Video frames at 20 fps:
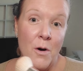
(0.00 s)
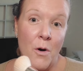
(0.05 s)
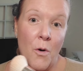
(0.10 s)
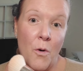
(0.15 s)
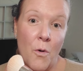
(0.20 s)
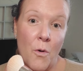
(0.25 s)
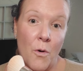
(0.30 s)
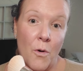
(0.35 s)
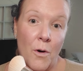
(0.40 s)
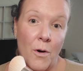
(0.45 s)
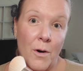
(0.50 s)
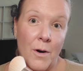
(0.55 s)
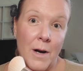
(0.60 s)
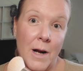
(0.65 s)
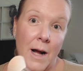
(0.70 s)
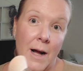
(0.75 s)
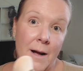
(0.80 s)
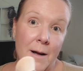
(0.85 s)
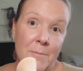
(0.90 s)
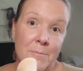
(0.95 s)
or
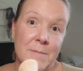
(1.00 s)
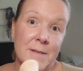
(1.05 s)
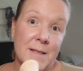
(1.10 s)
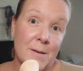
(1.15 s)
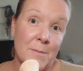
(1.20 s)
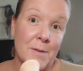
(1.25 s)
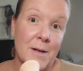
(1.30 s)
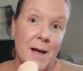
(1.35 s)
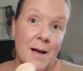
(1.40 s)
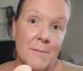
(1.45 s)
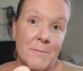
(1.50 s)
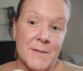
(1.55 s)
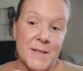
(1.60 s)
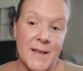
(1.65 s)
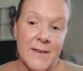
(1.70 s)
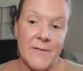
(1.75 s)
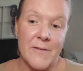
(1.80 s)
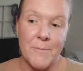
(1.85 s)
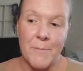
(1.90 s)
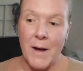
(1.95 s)
sometimes
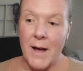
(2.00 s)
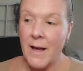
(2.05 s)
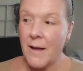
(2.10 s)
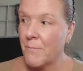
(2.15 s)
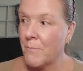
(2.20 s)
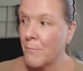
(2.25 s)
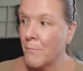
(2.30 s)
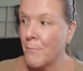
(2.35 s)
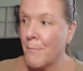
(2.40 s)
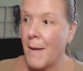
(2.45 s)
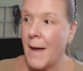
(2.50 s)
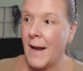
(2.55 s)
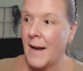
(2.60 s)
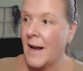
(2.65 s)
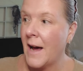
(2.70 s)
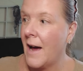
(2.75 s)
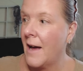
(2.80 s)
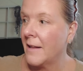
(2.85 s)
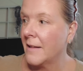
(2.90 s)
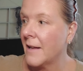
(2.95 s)
even my main
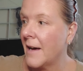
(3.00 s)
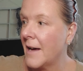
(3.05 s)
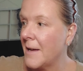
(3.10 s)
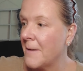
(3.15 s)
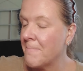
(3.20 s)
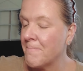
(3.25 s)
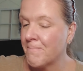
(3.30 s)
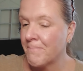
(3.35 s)
highlight.